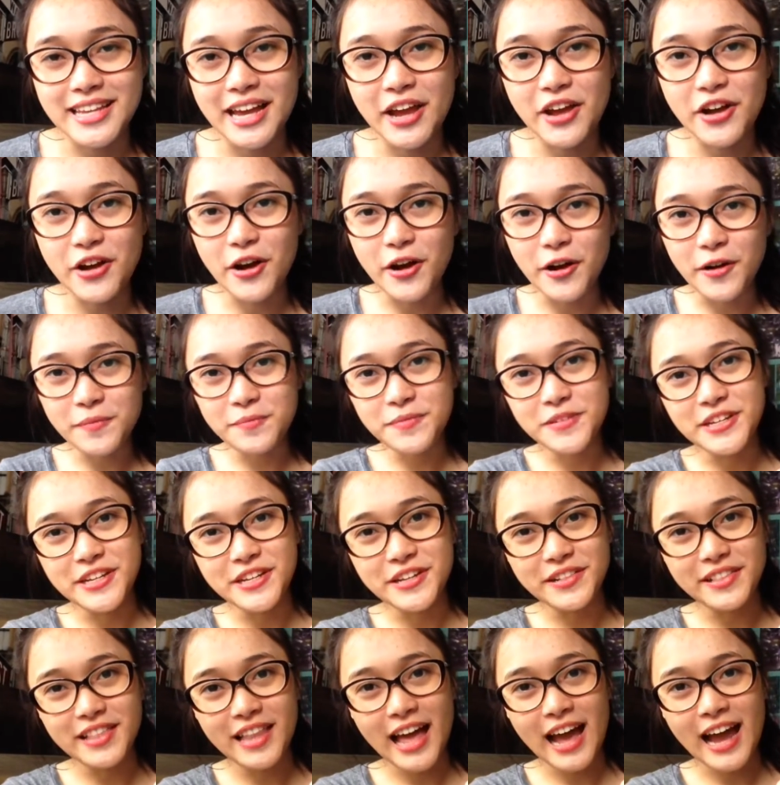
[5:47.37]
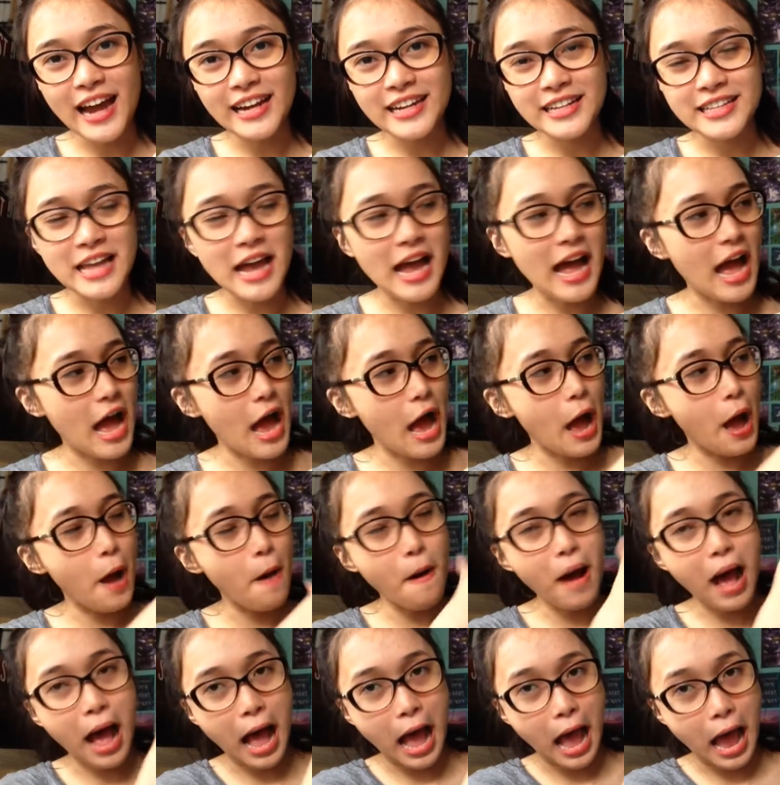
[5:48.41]
I hope you liked
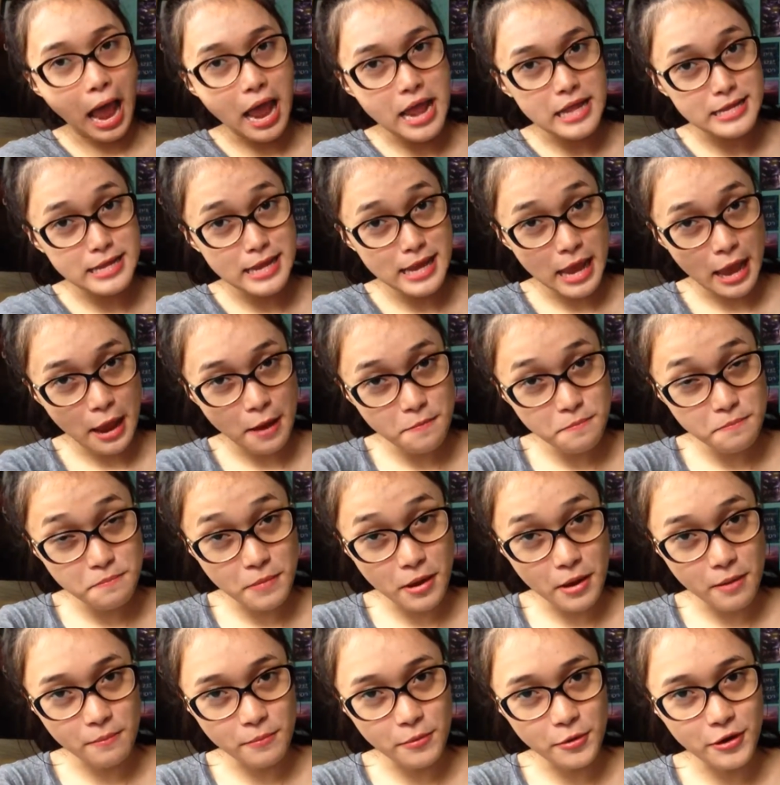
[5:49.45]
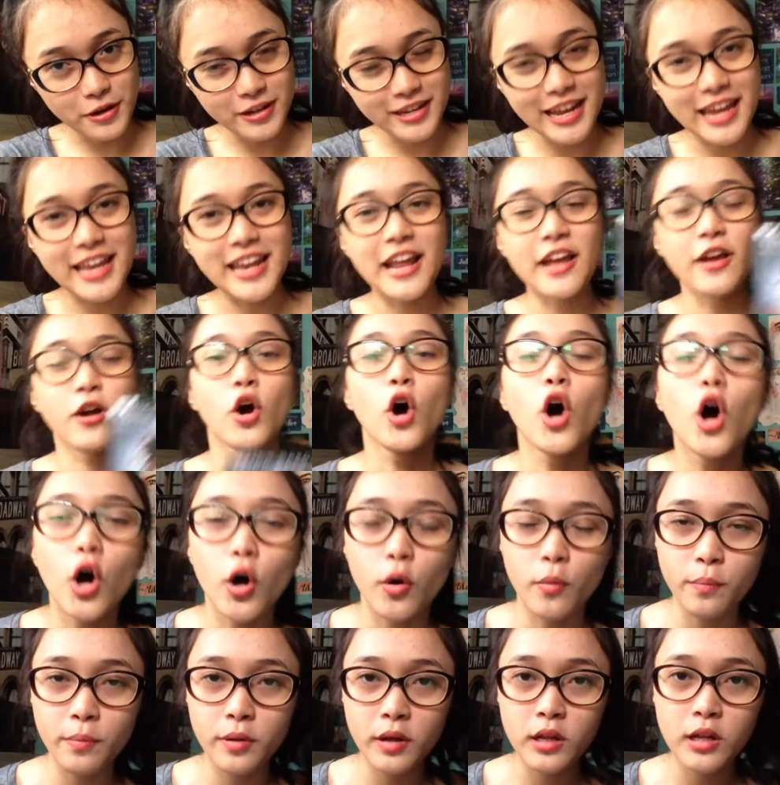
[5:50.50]
how I taped my book and I
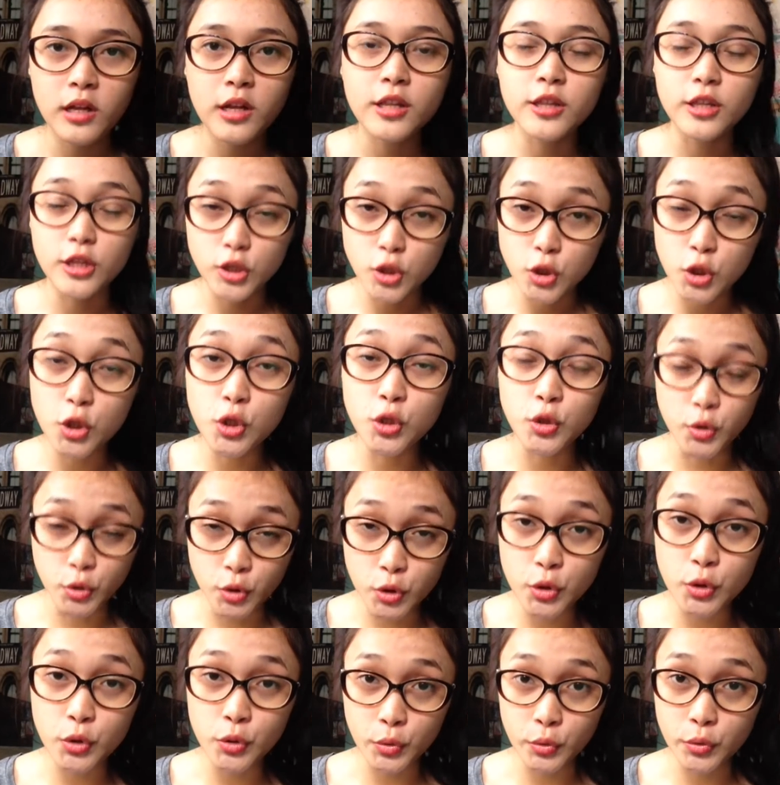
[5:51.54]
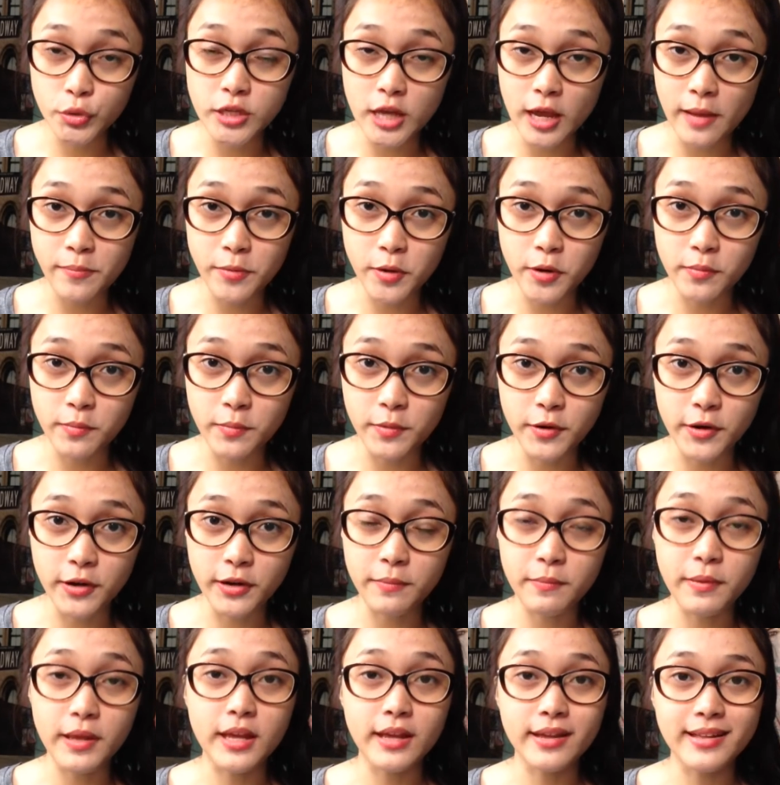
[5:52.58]
hope that you do tape your book
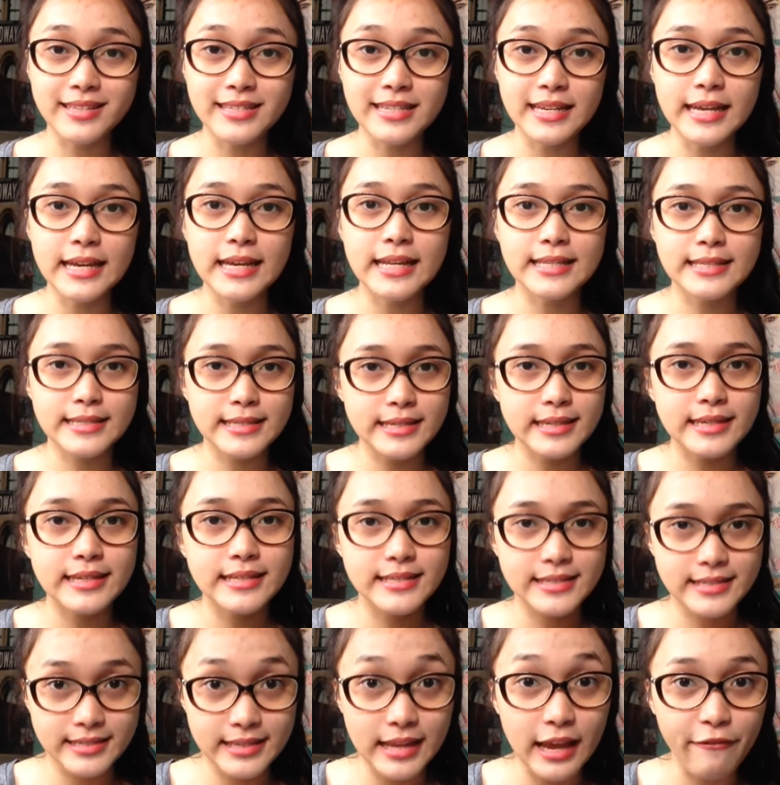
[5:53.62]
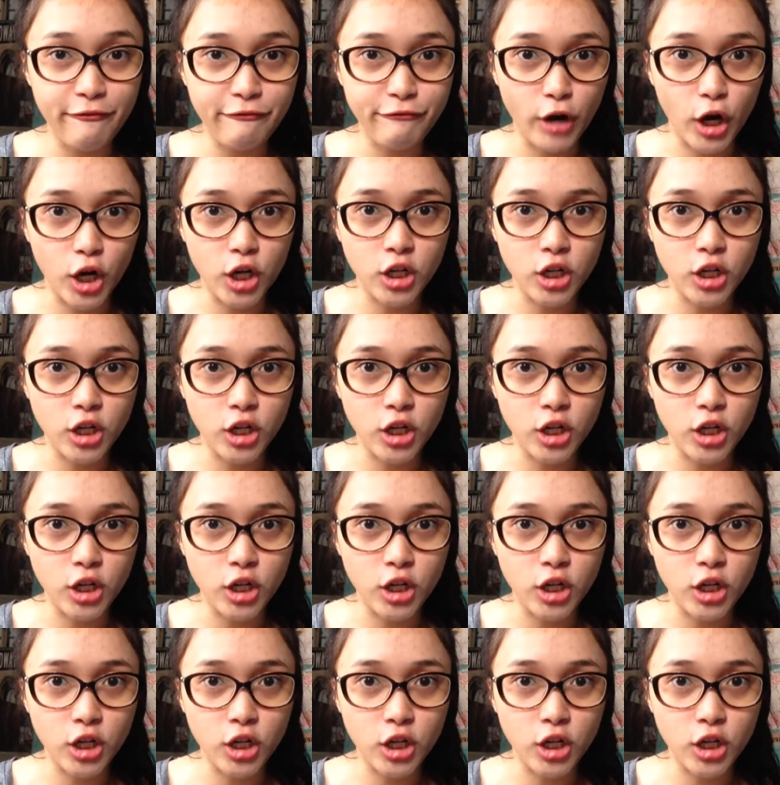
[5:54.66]
because it's safer.